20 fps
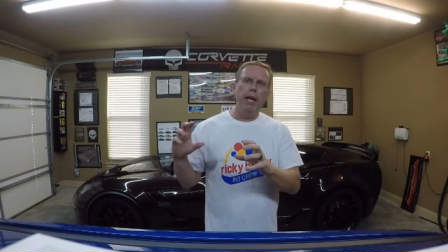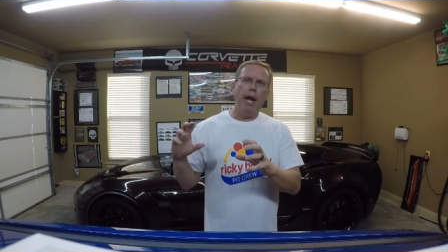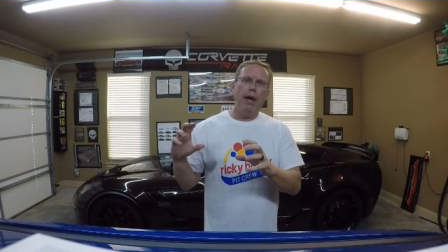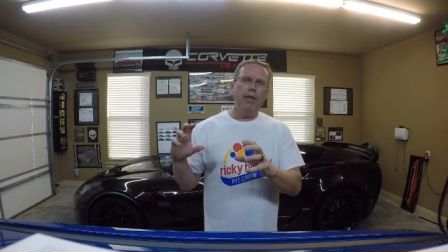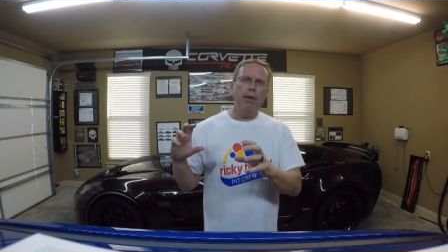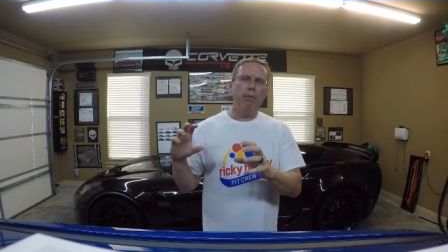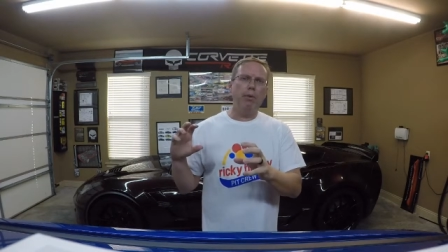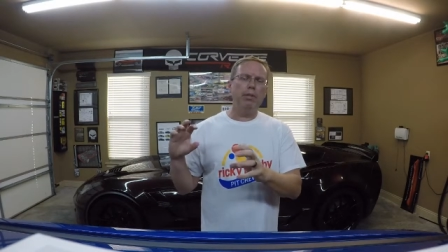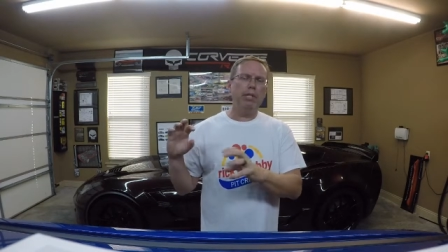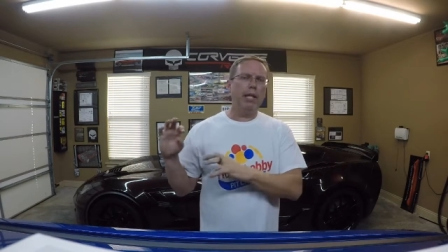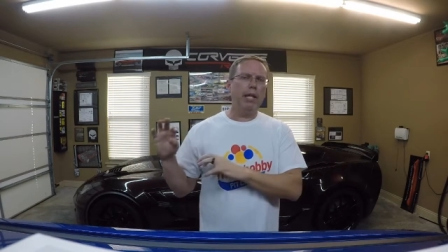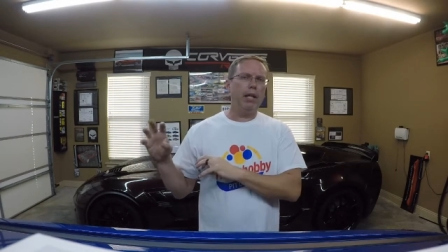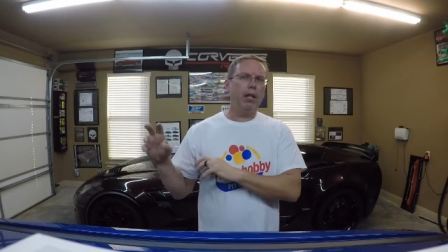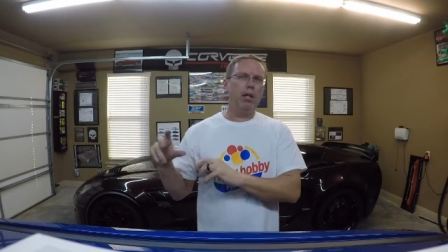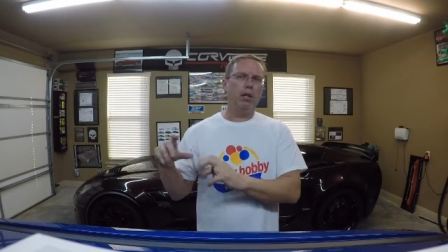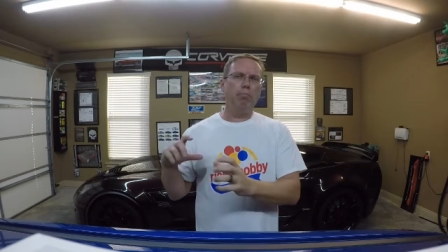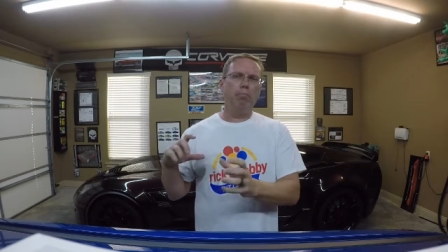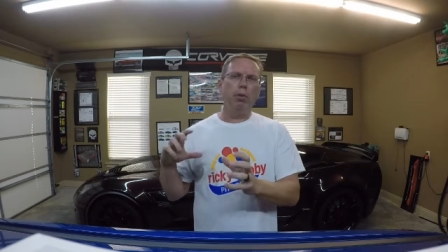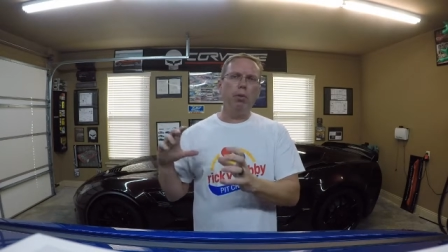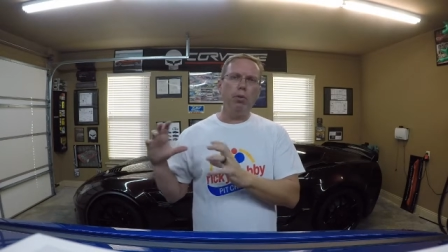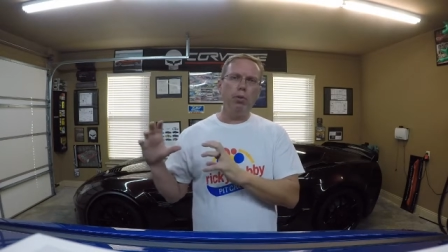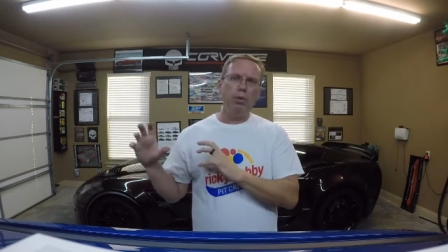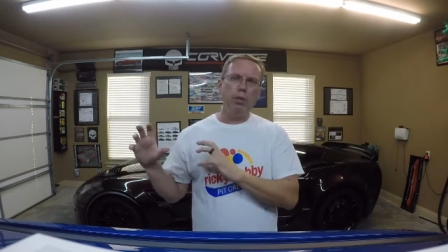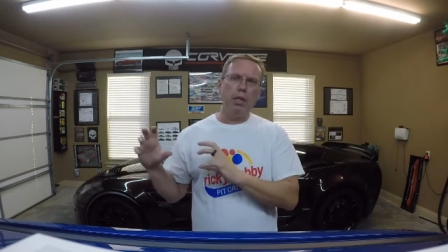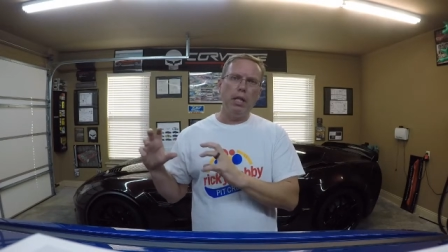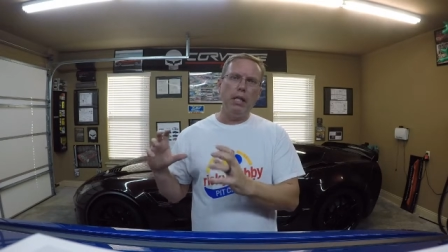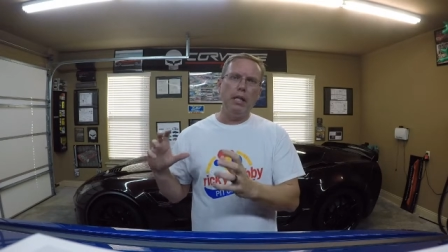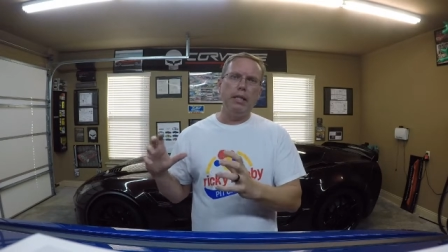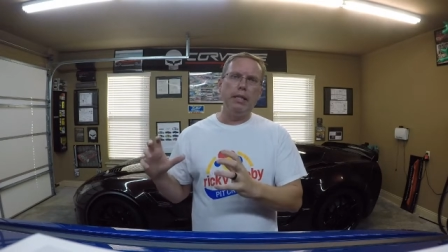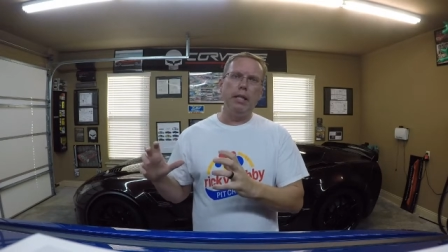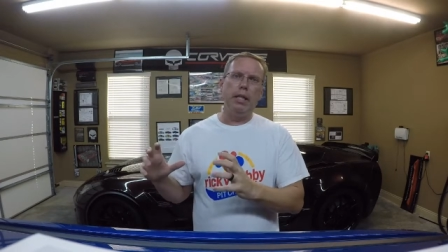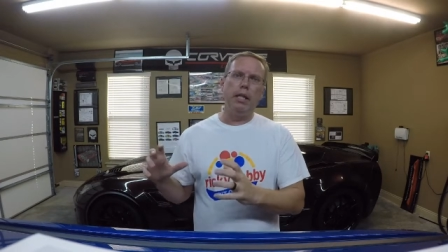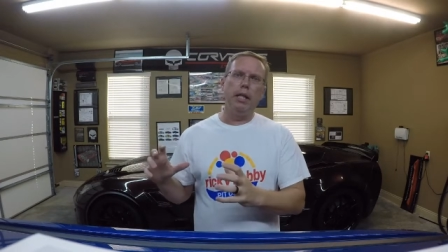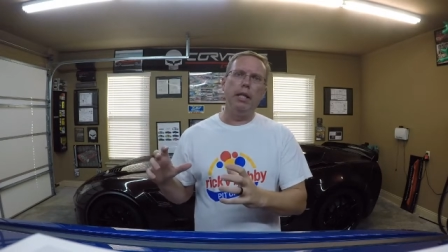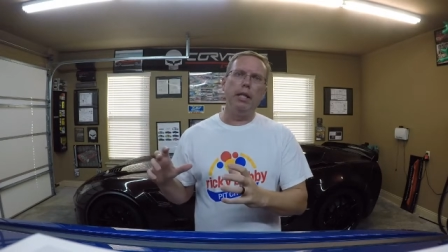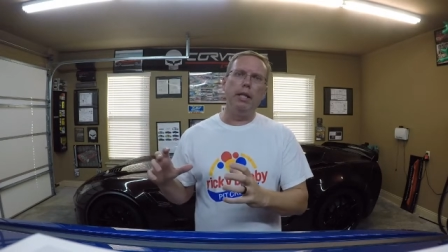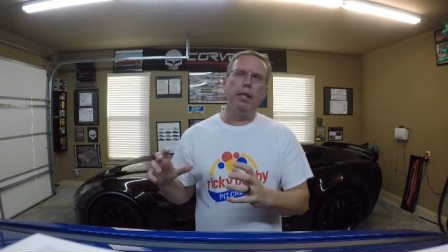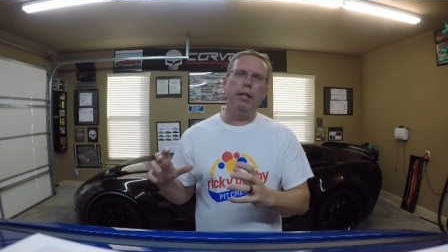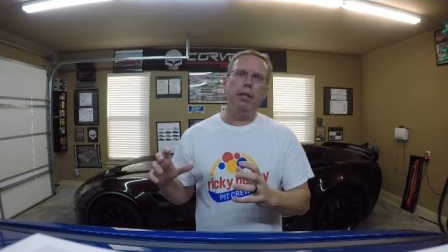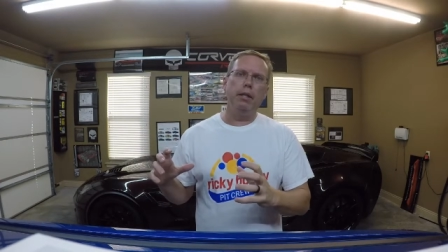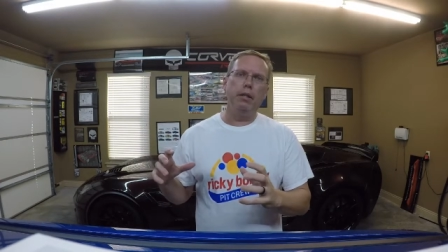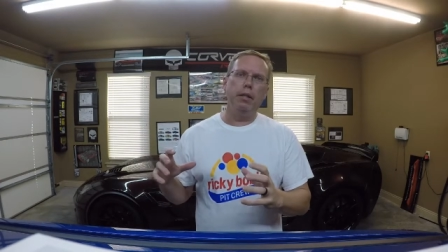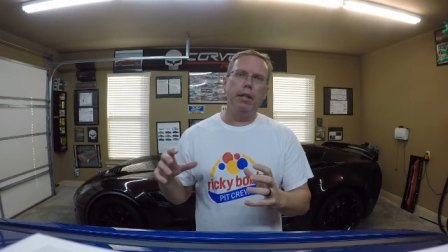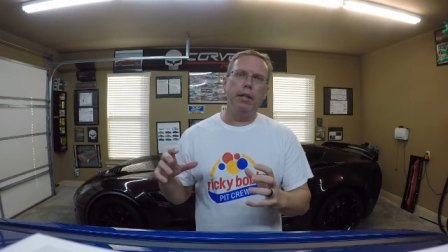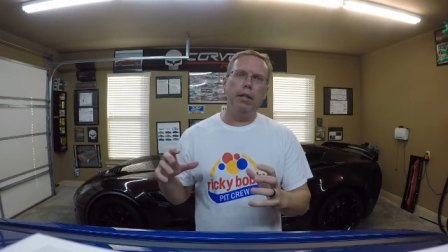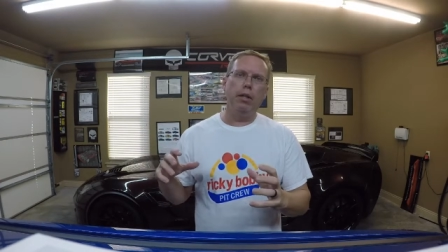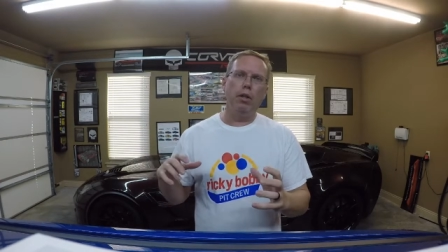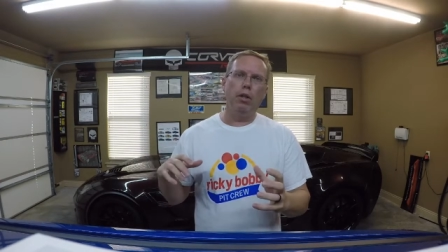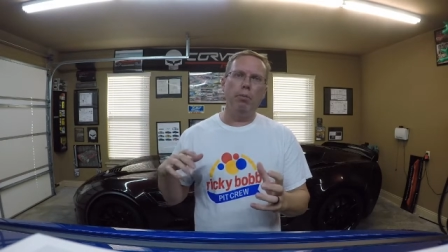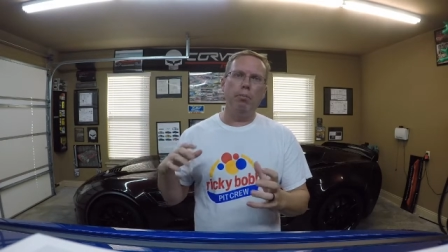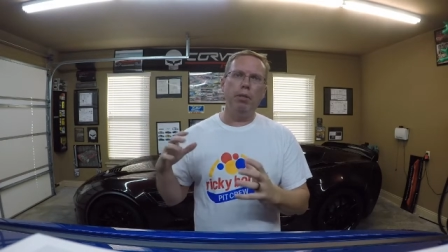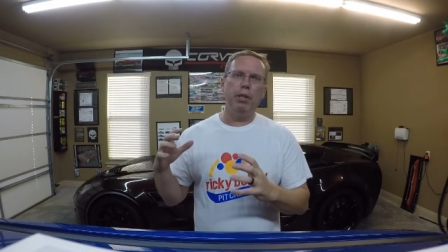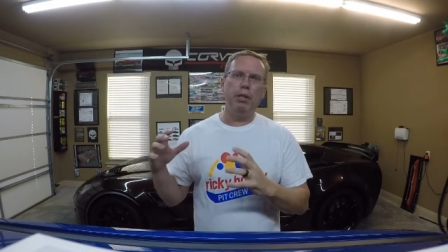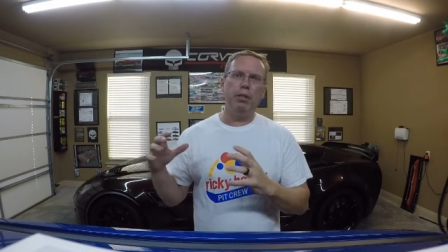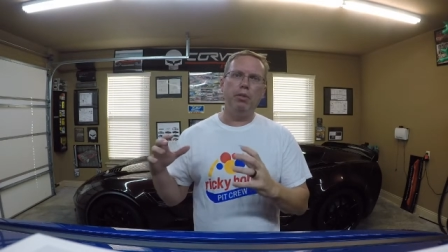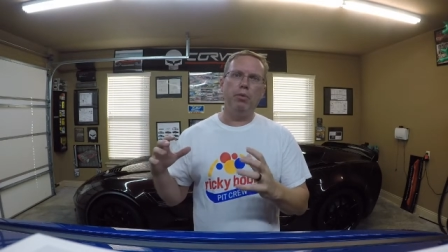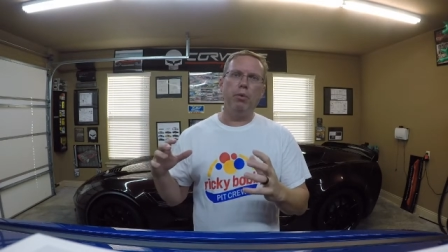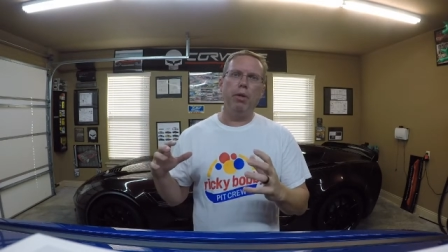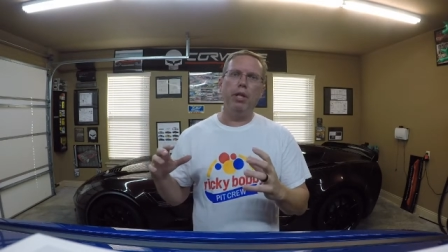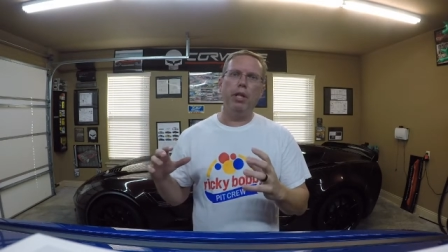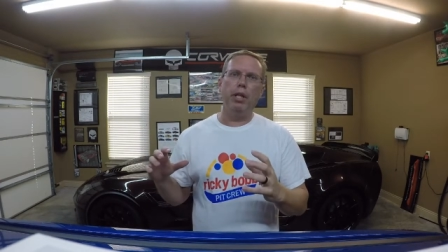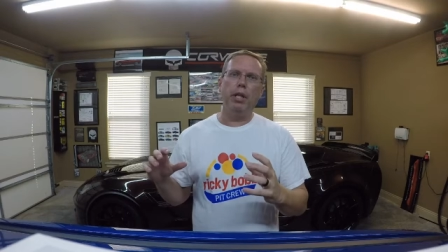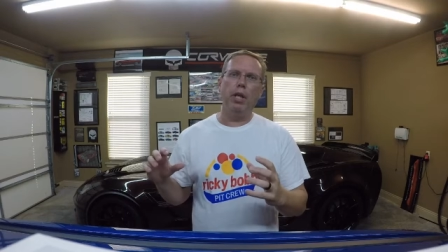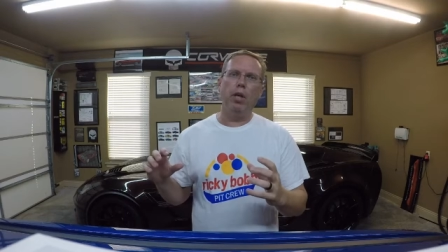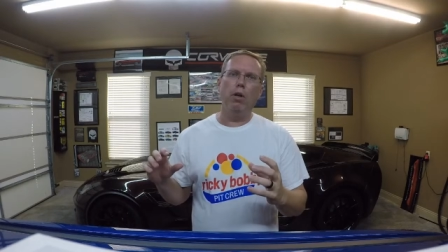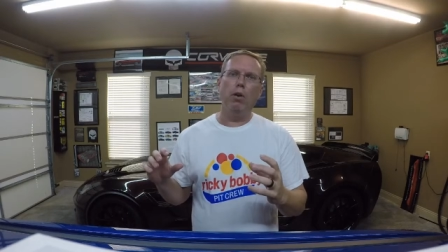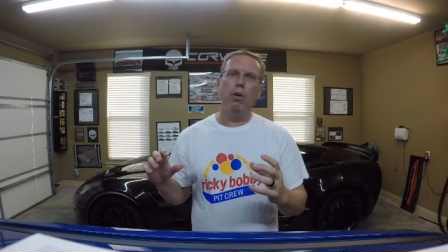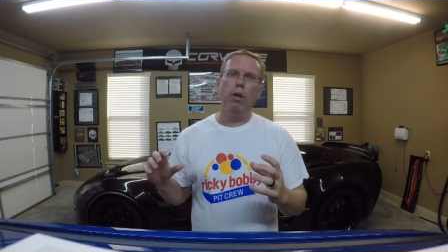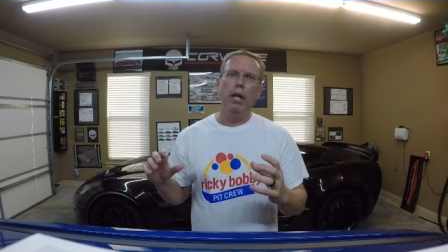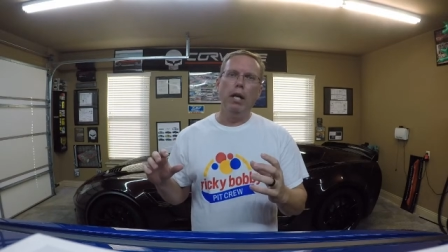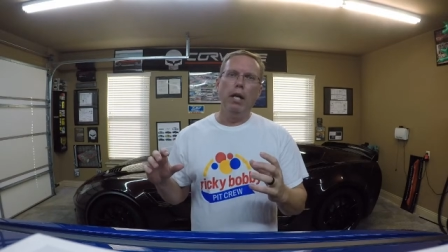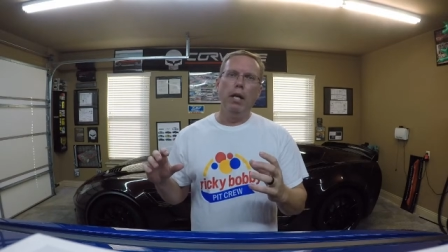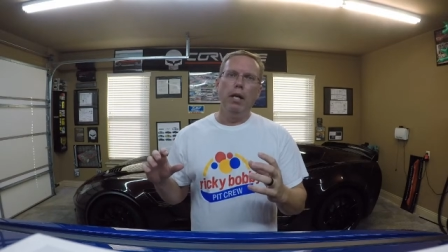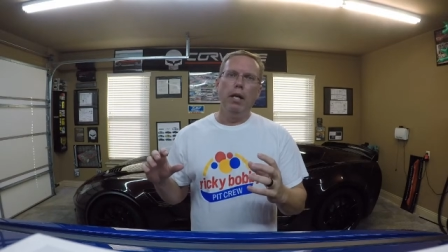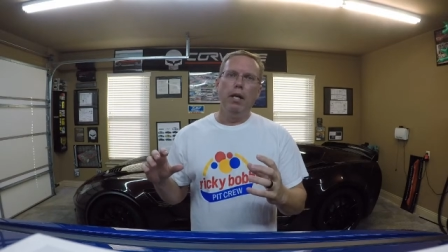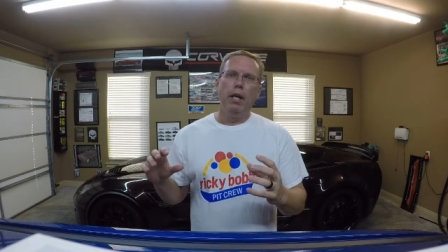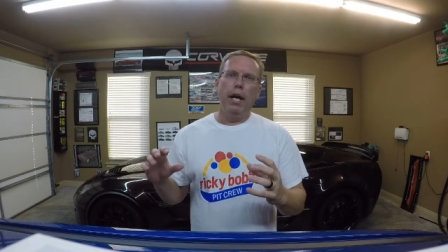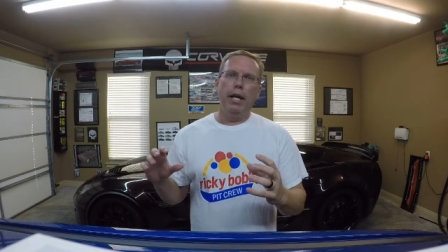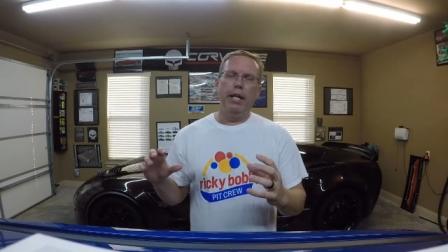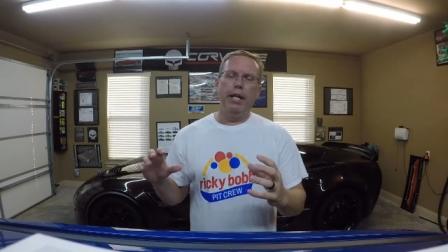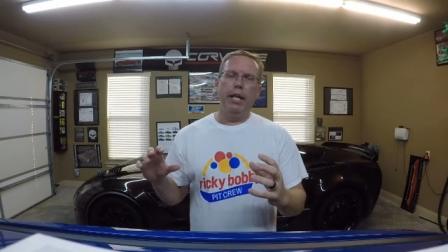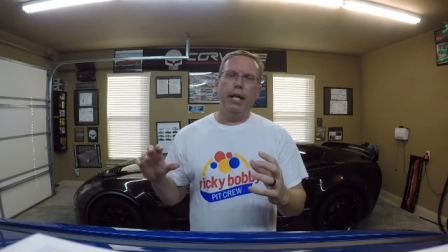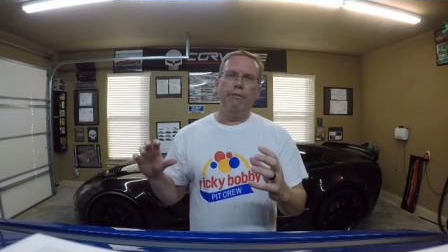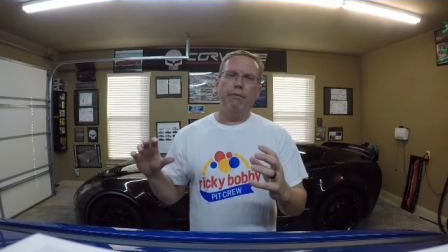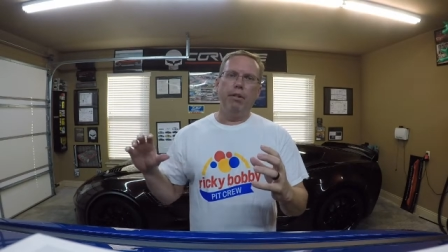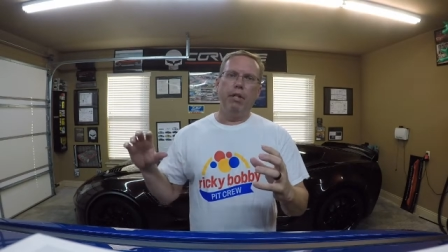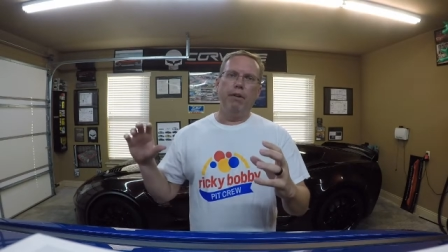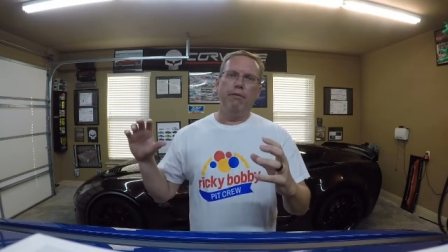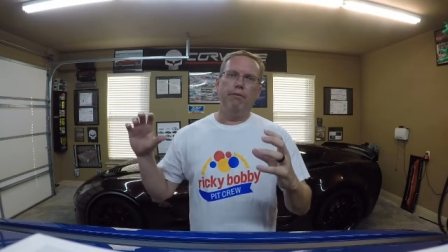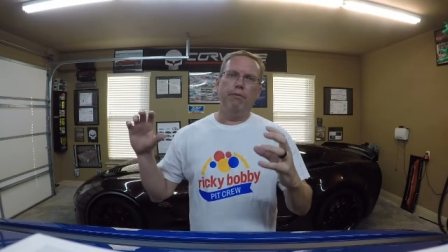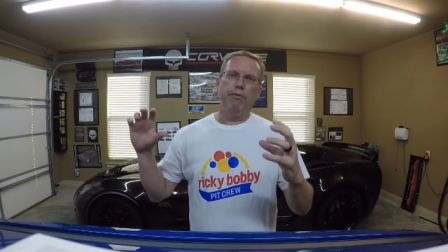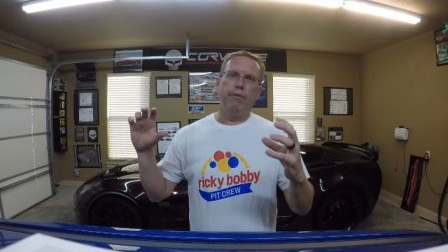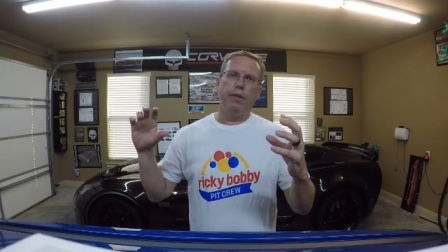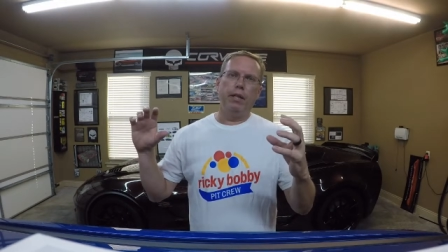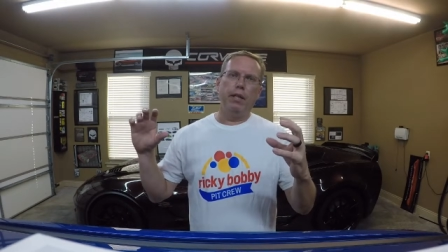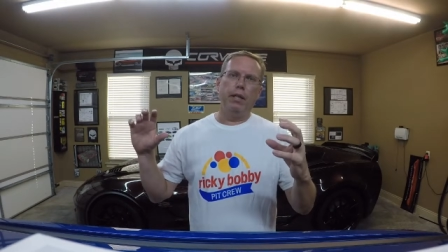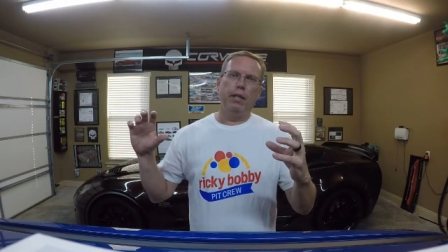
And then once I got all the bolts undone and all the pieces ready to go, I didn't have enough